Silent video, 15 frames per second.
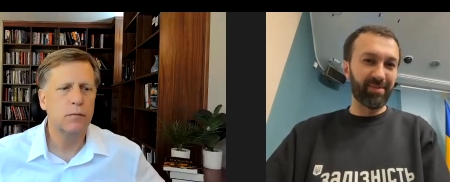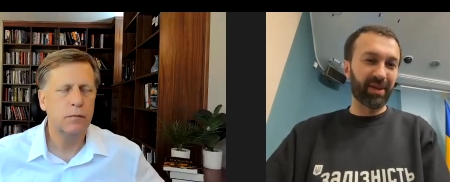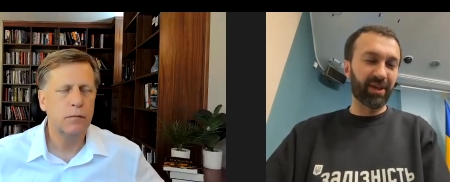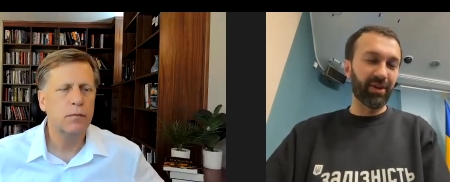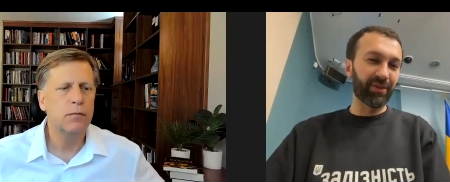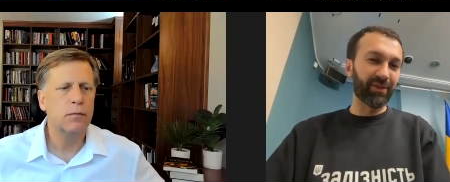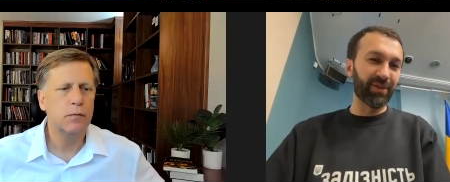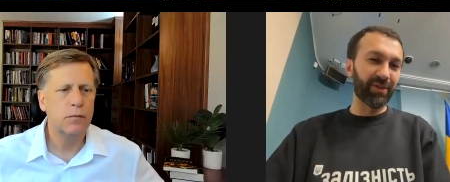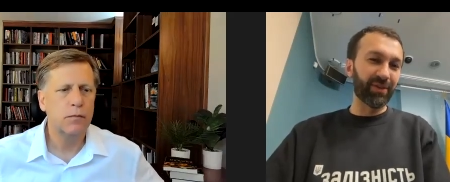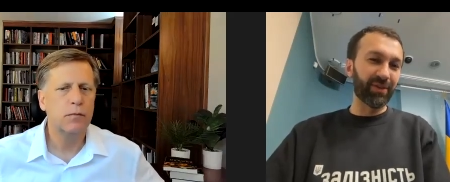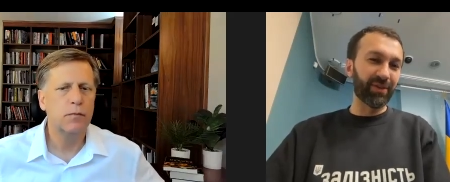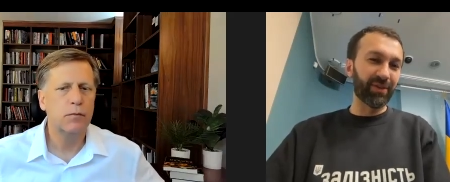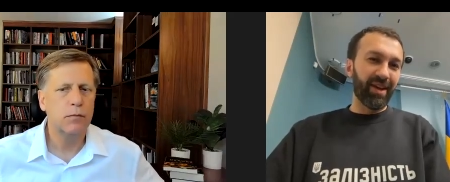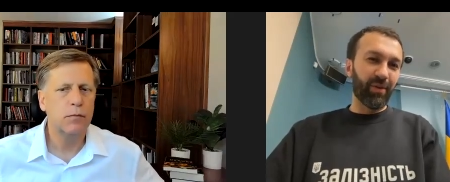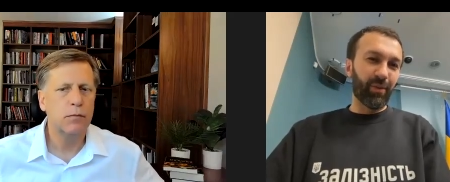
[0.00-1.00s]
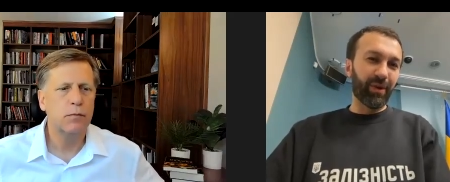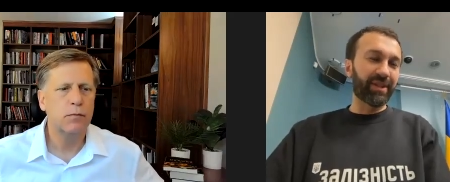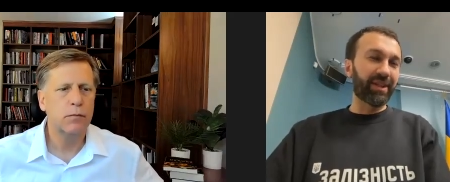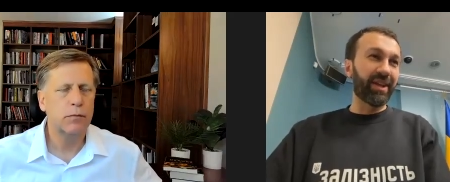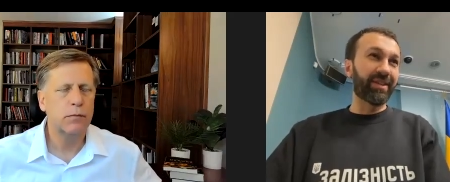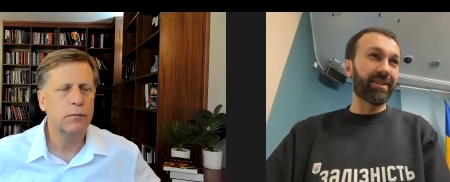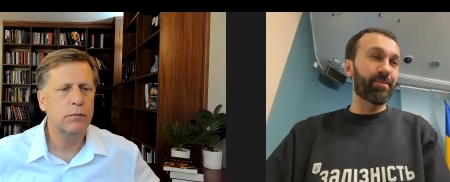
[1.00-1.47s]
Speaker 1: because what
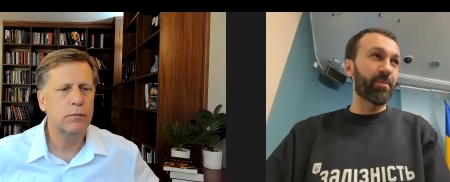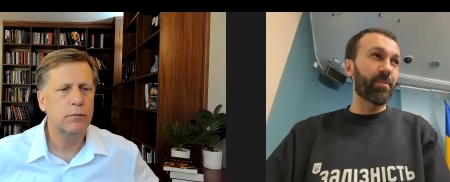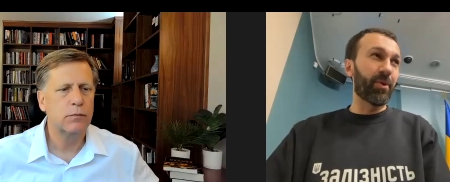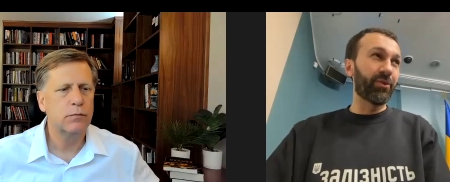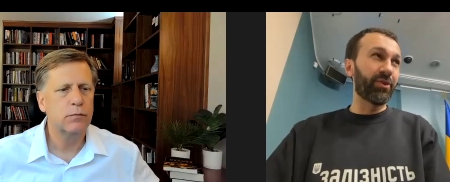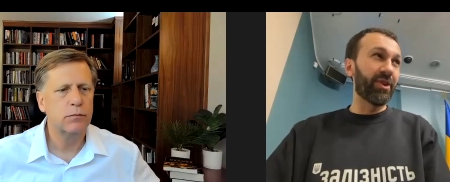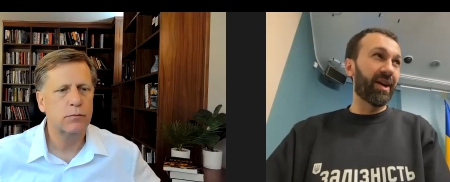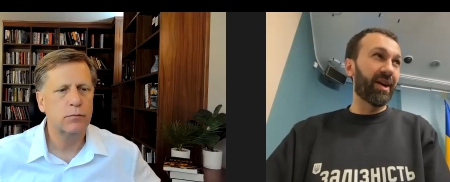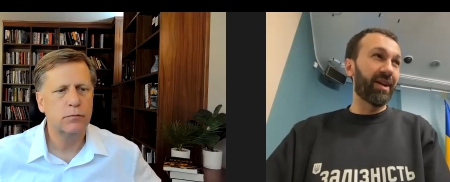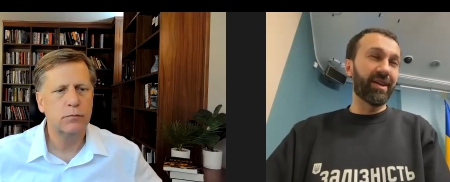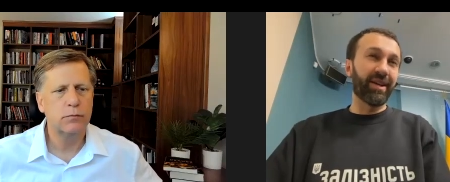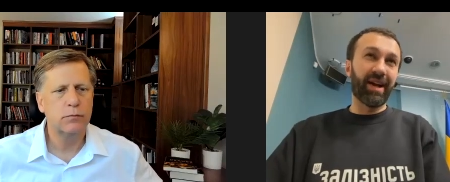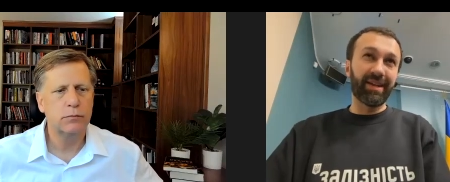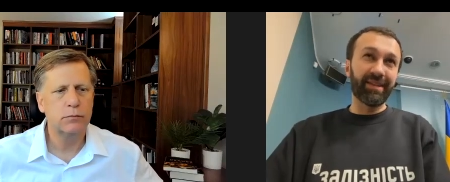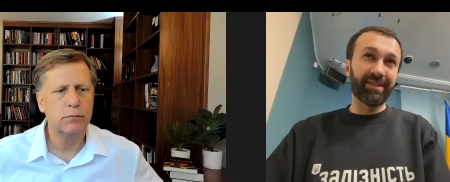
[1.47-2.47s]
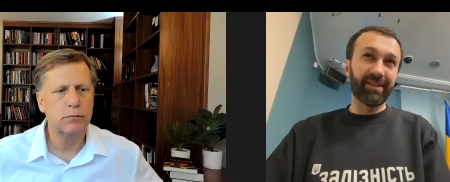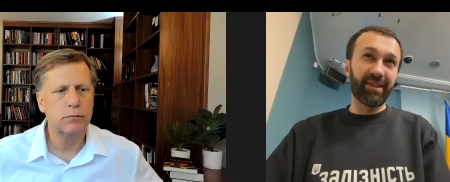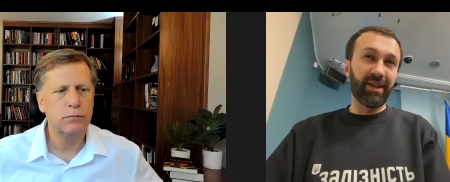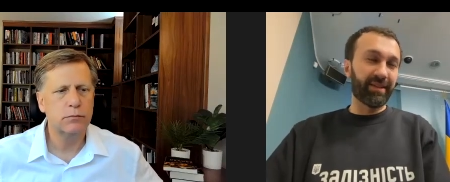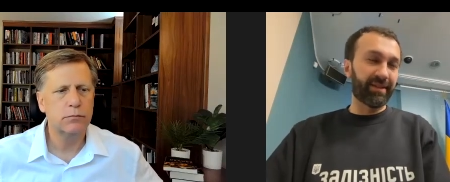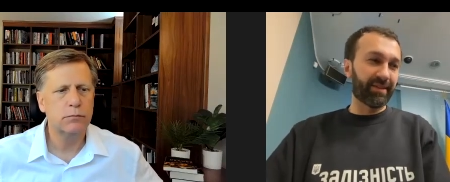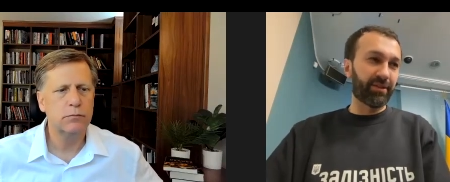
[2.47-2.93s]
he is proposing us
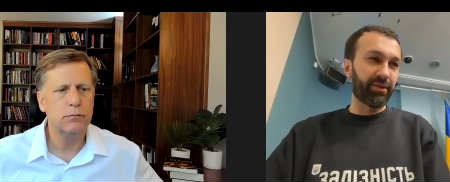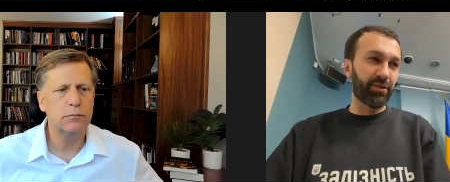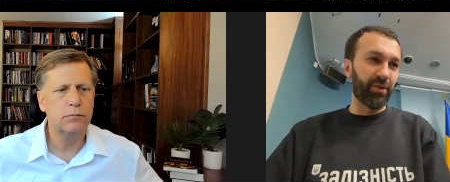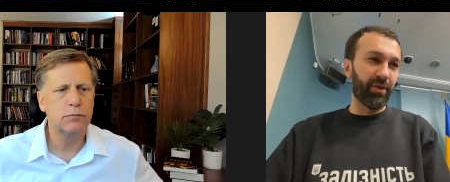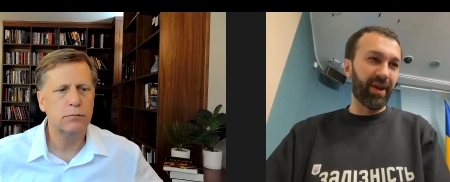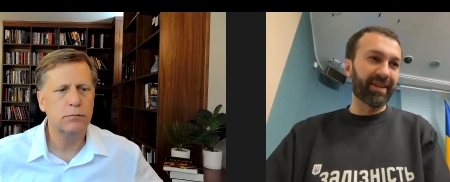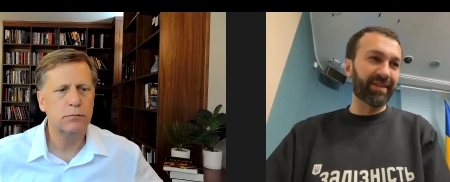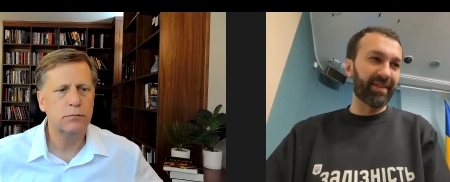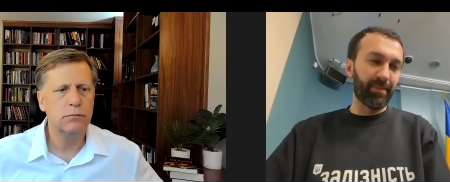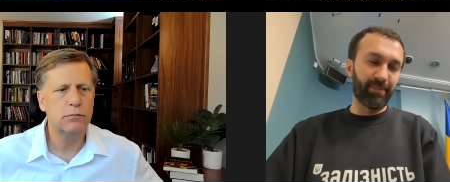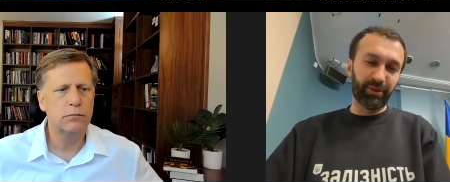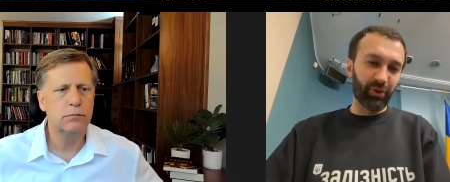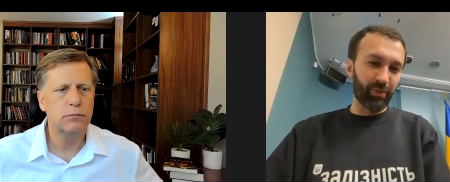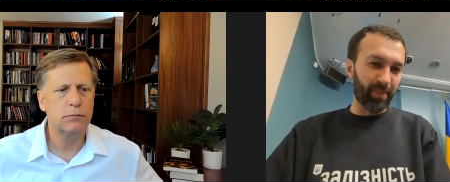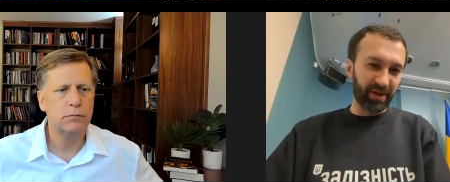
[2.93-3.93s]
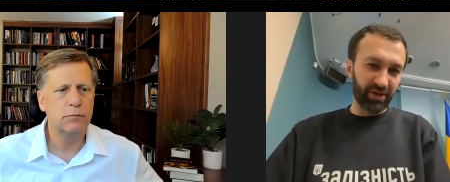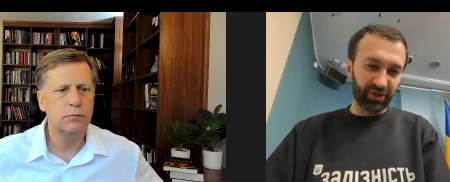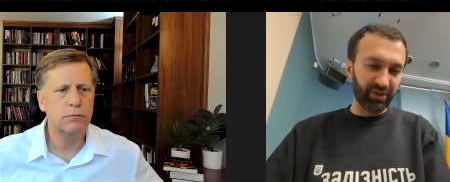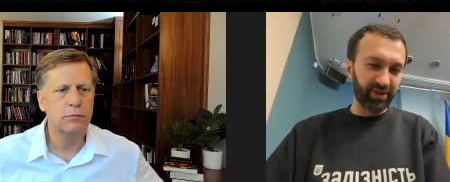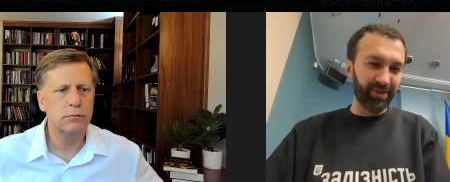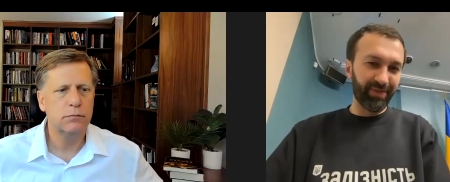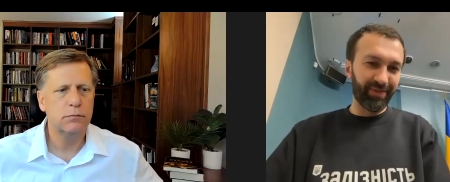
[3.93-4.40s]
is to accept
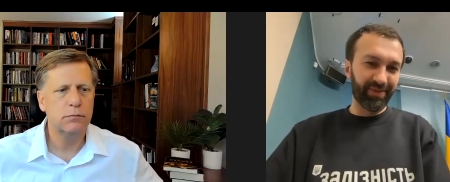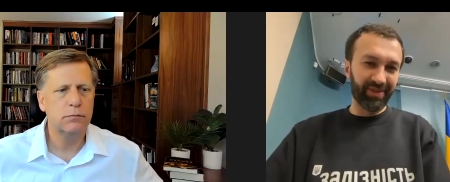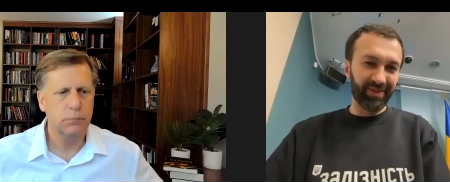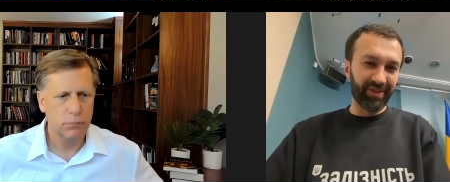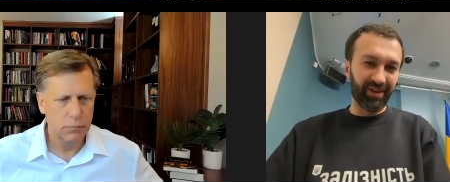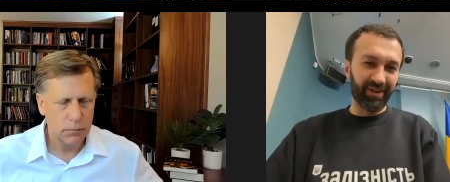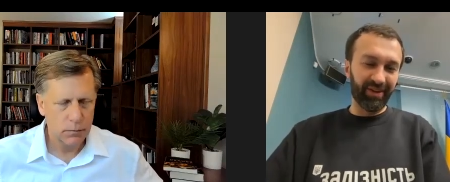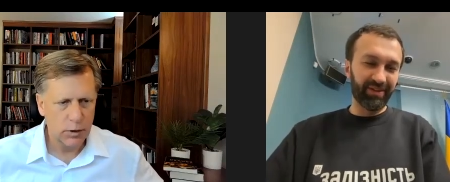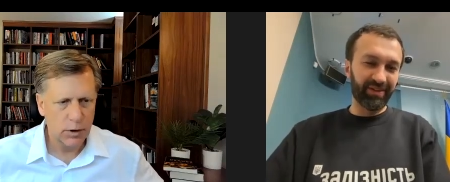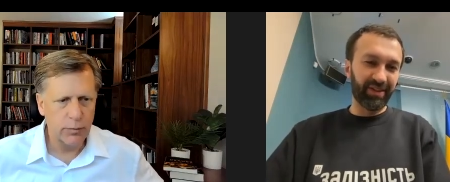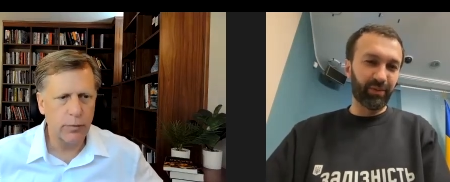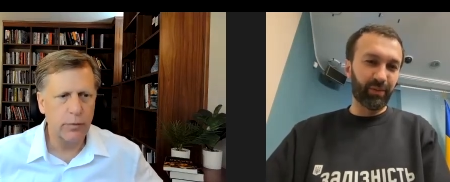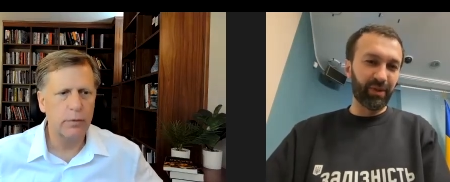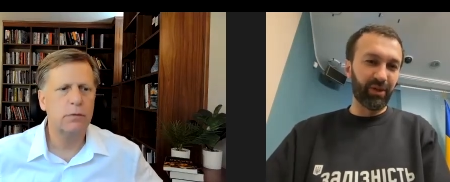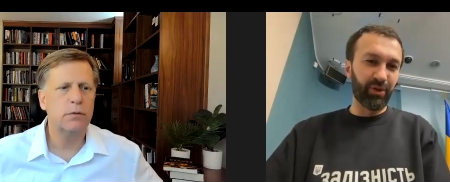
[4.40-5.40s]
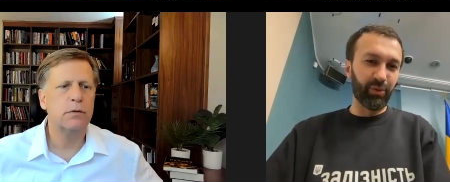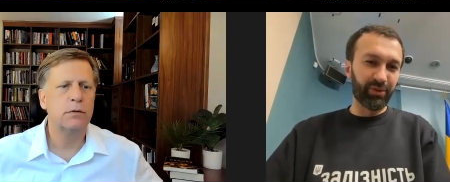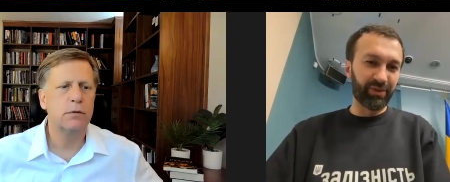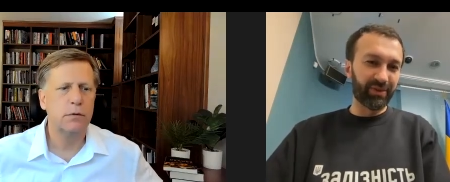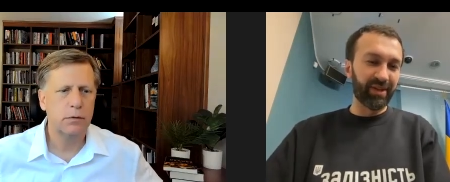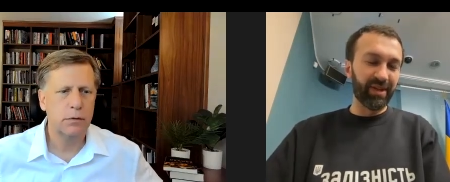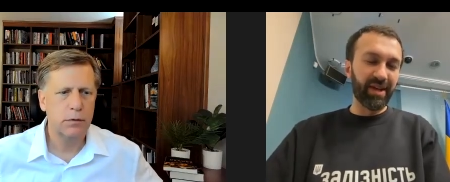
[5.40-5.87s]
occupation, uh, that we
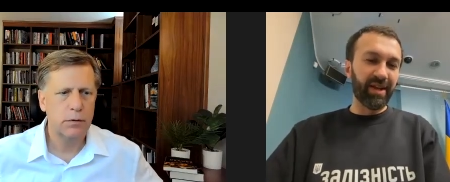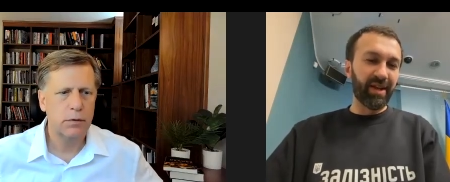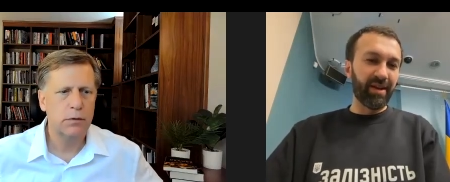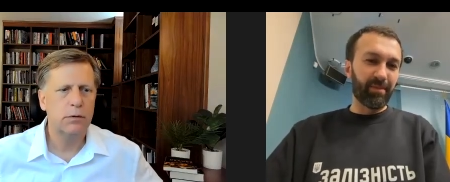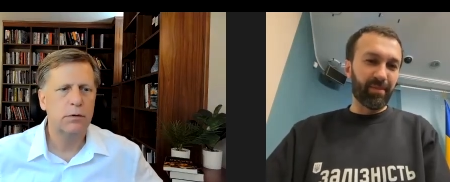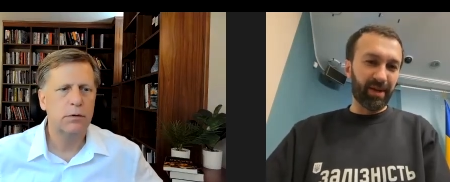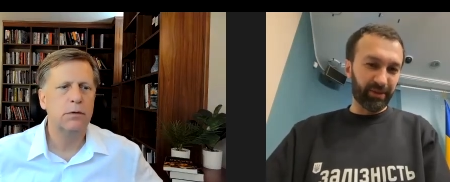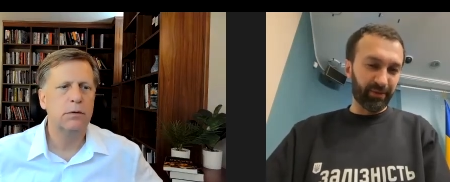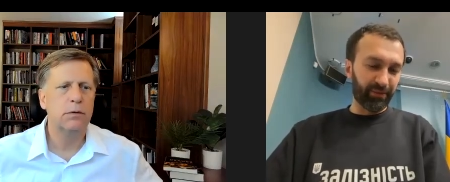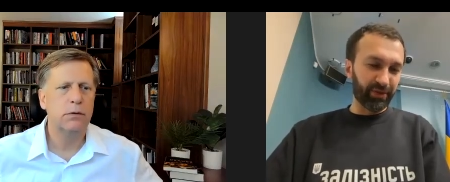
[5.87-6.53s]
lose part of